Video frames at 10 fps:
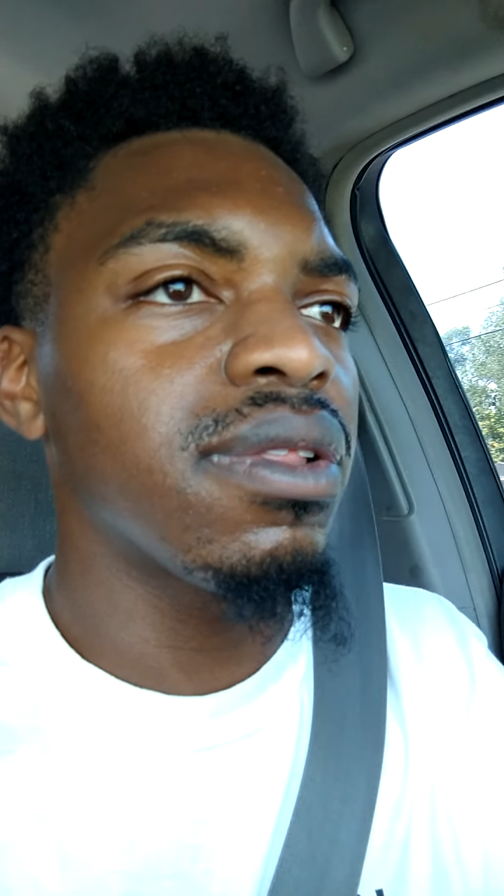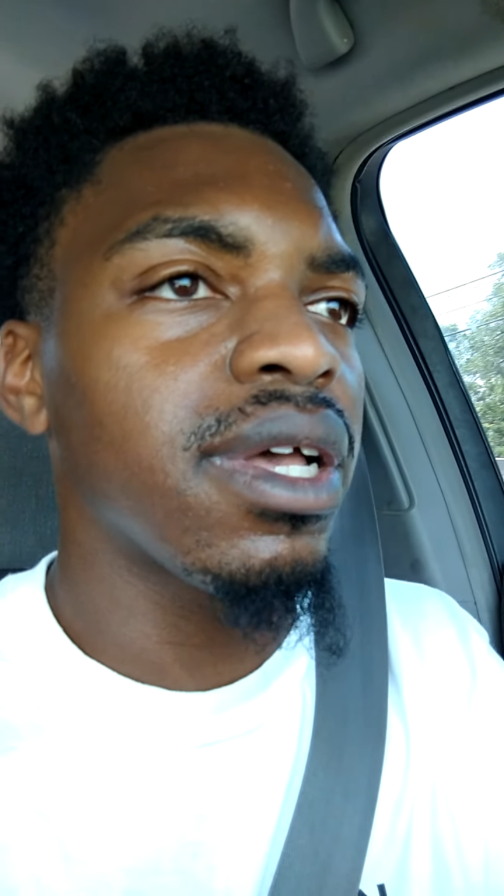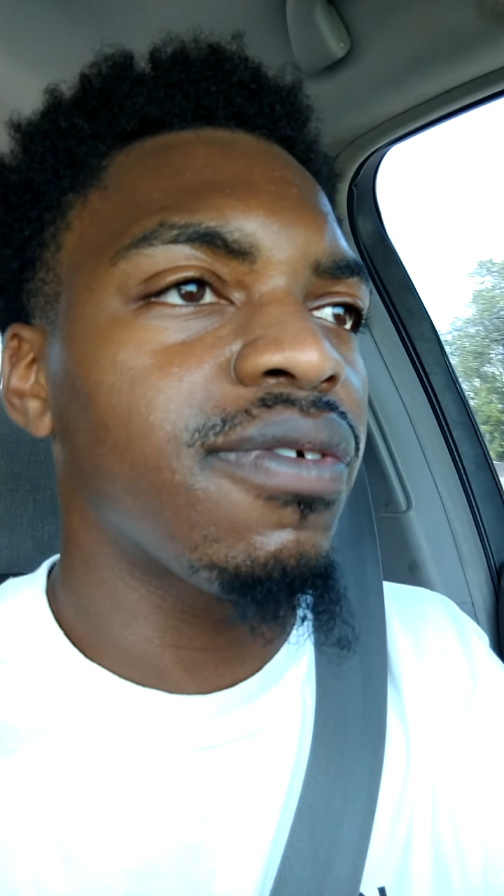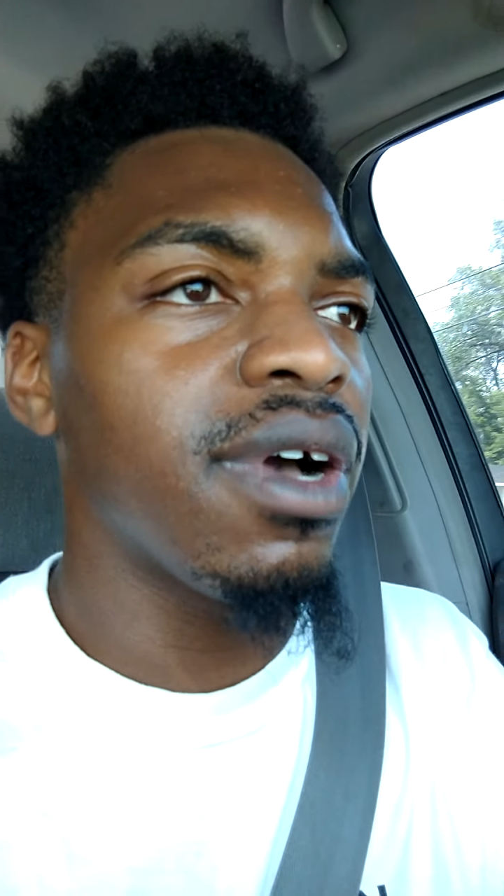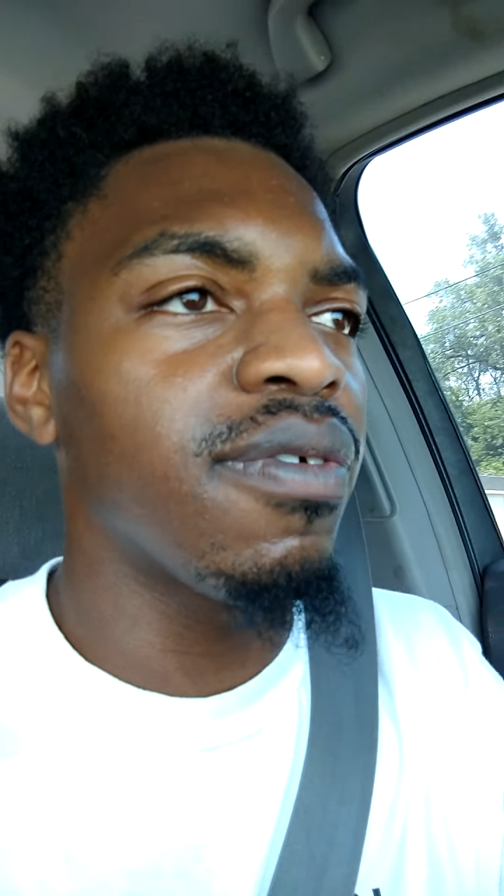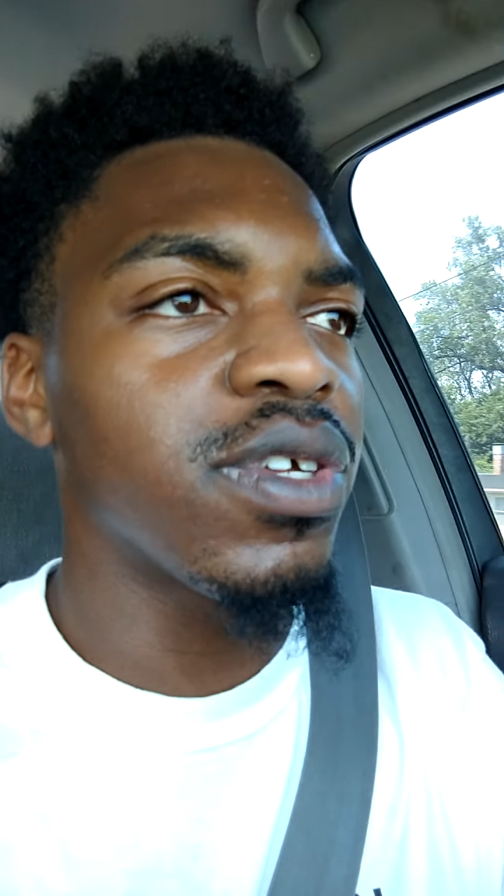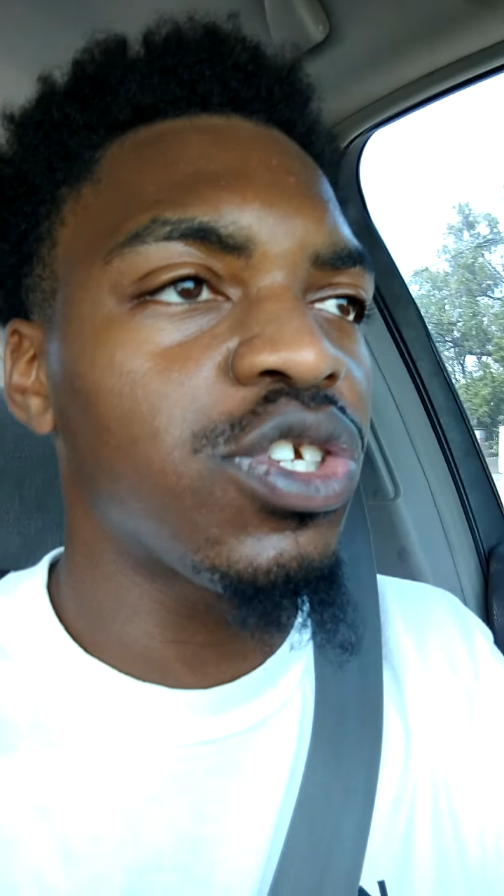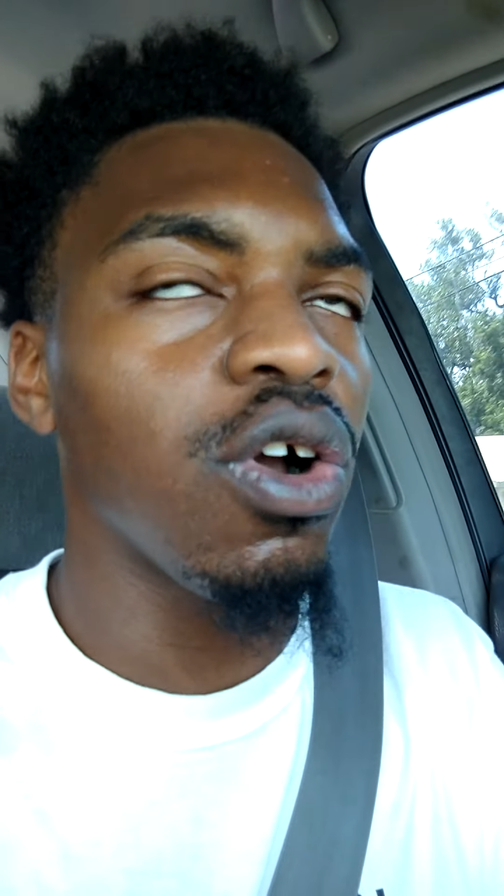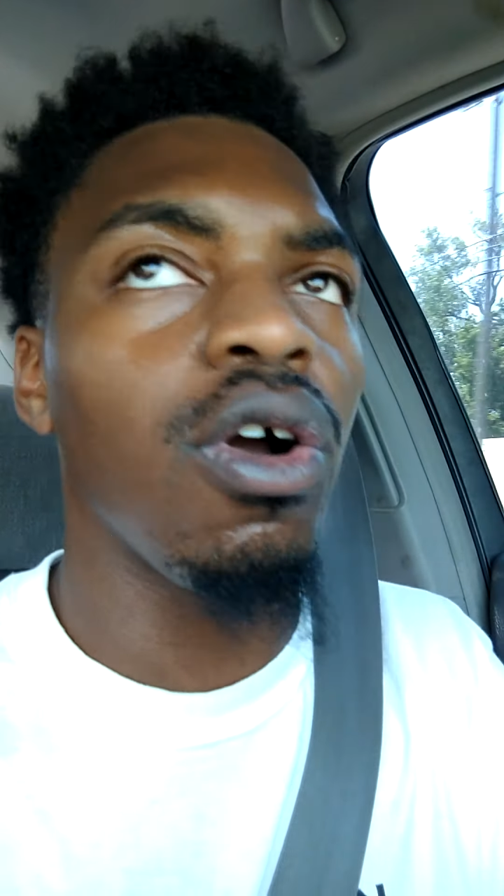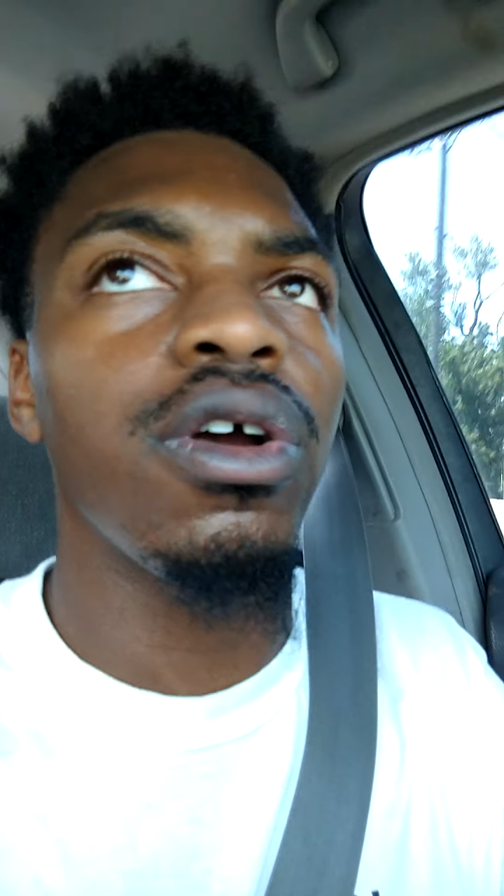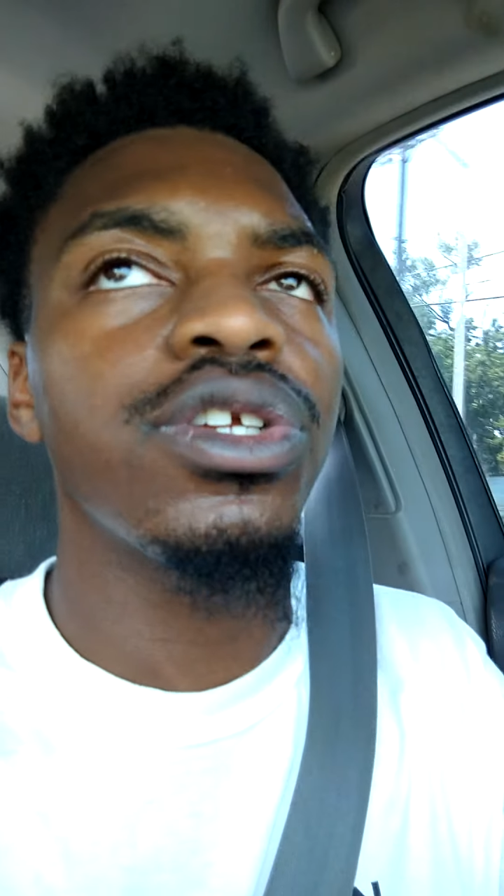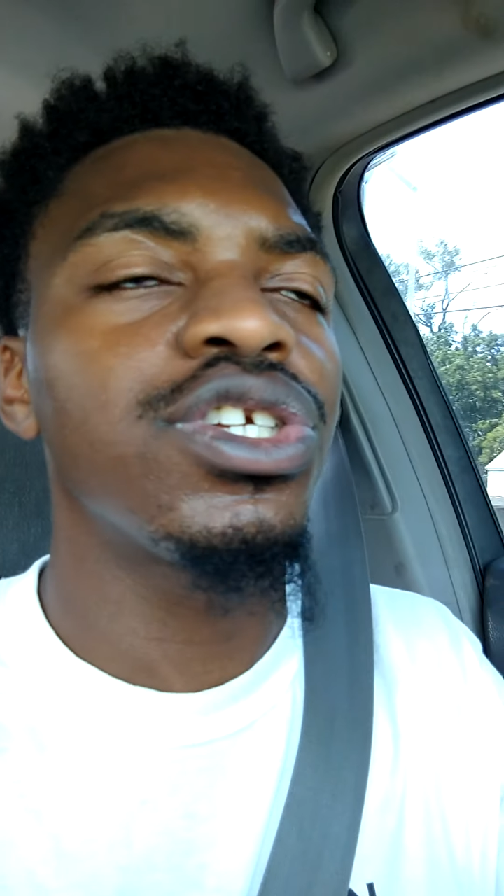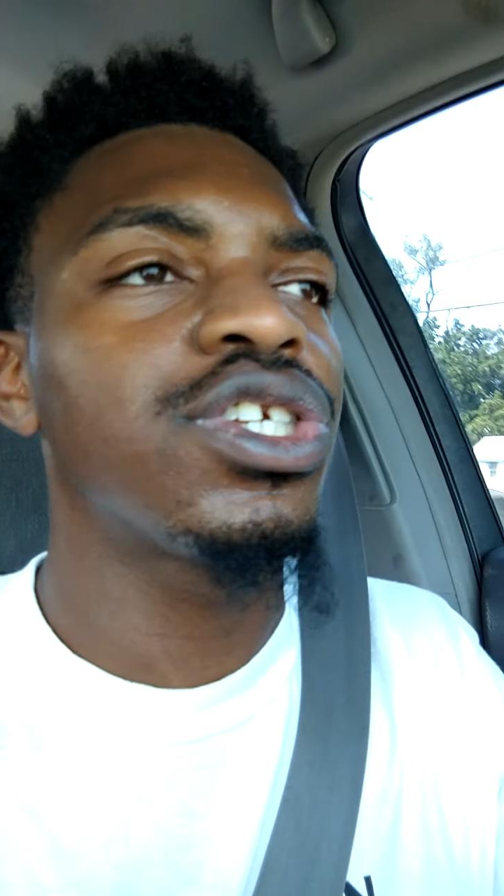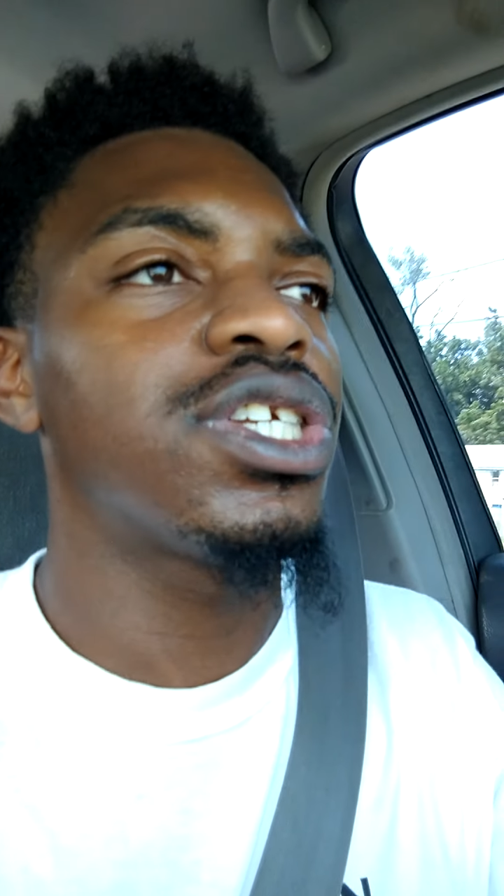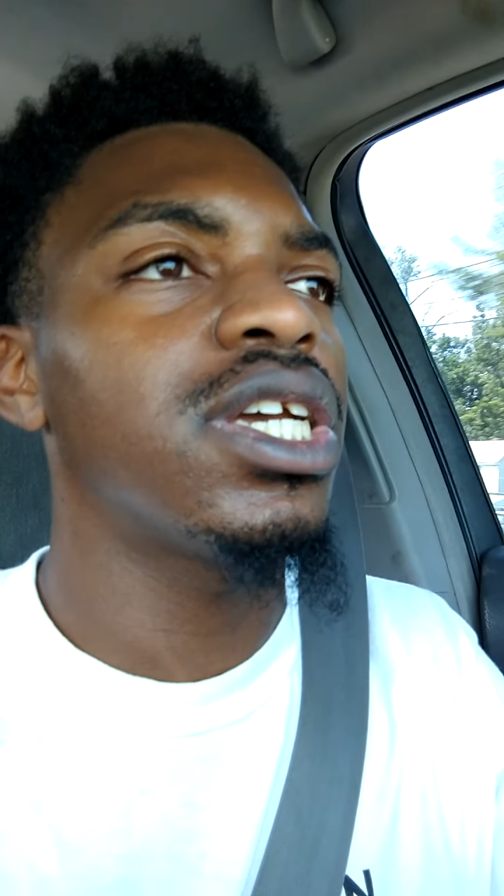like of a charge
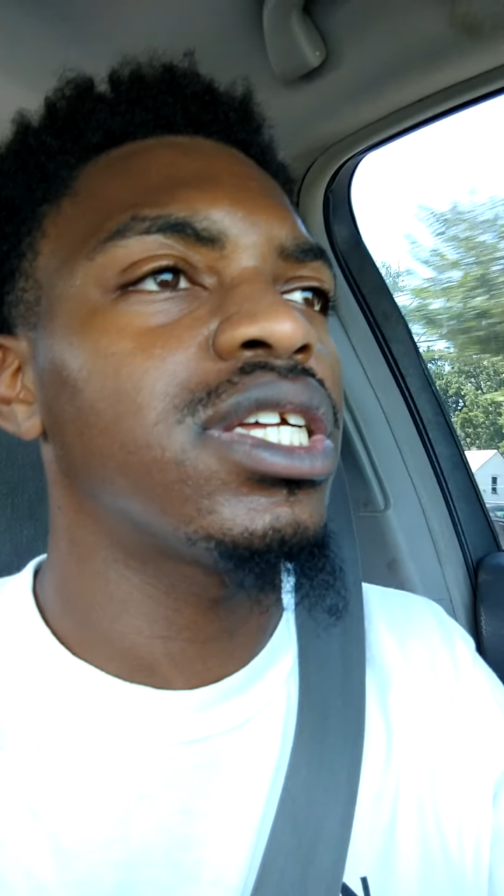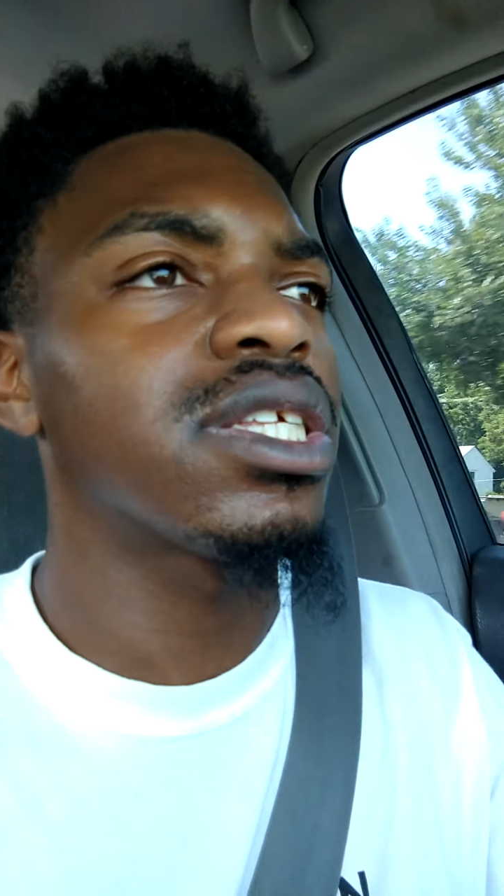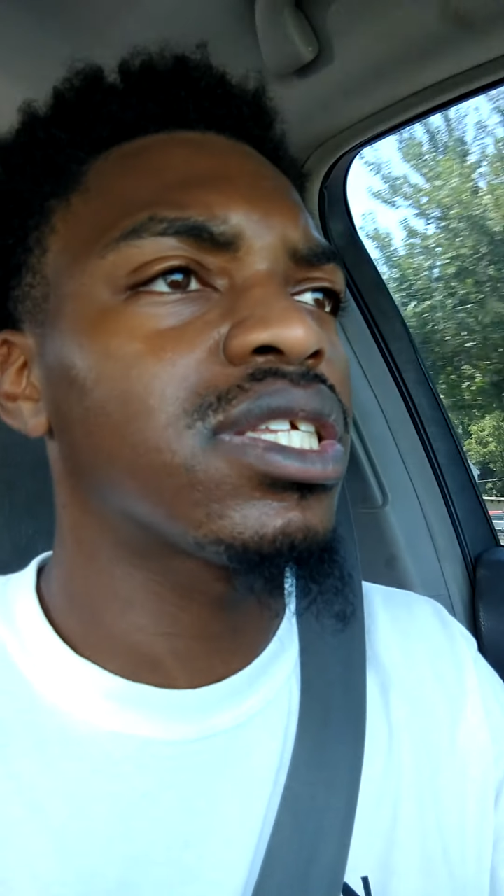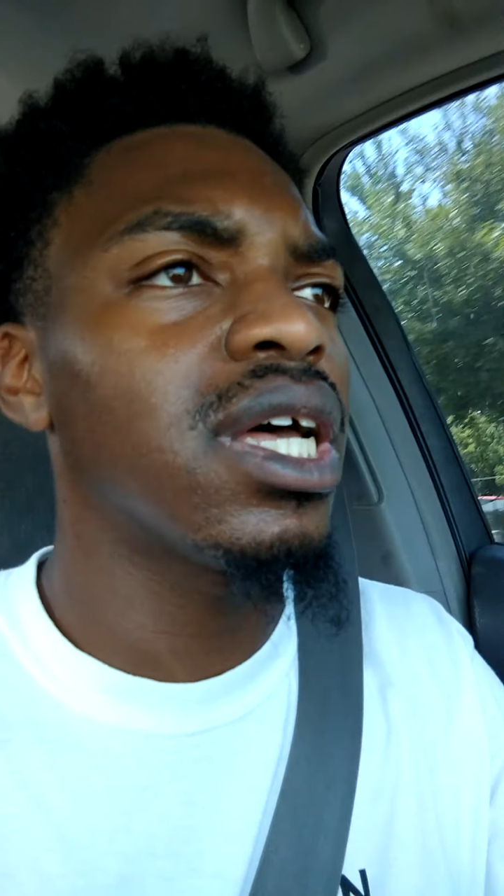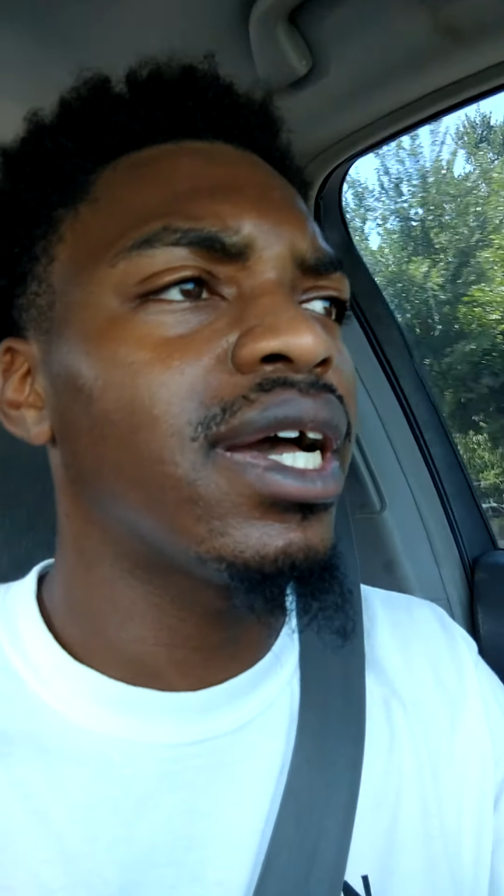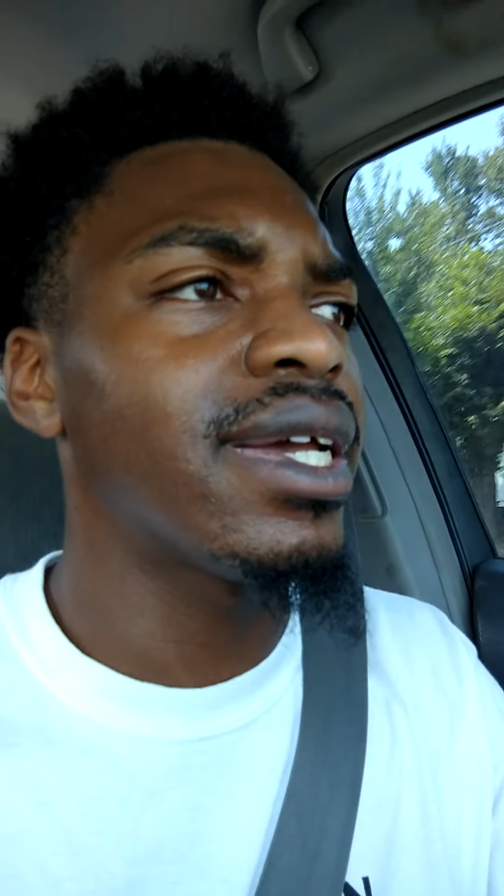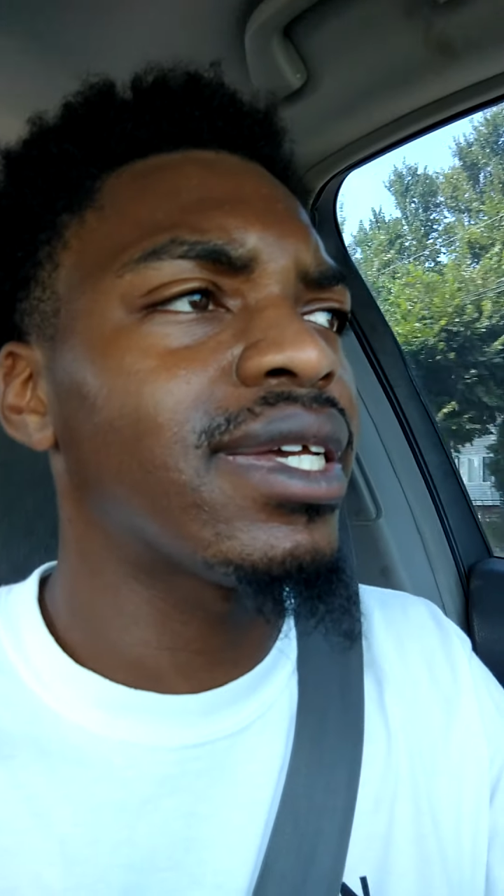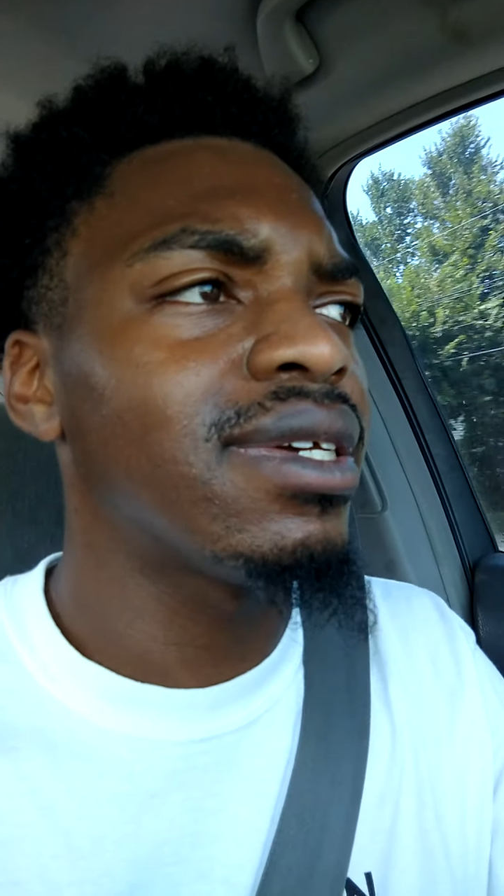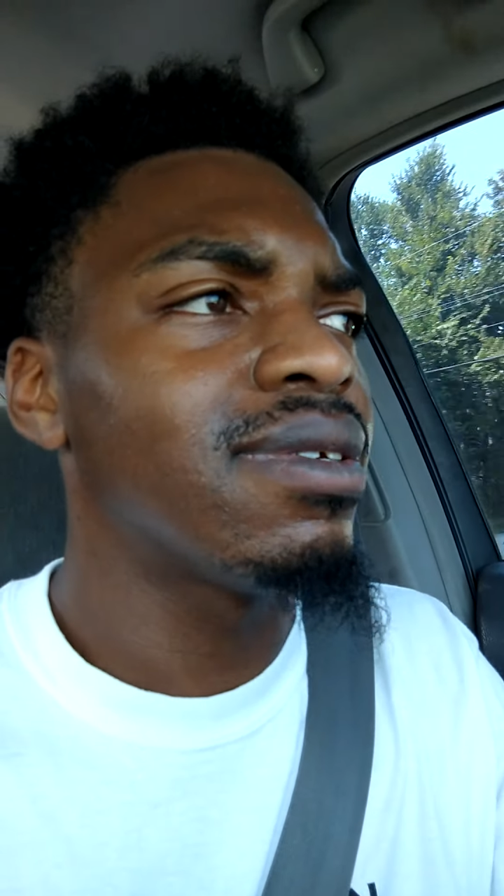and shit, and it's like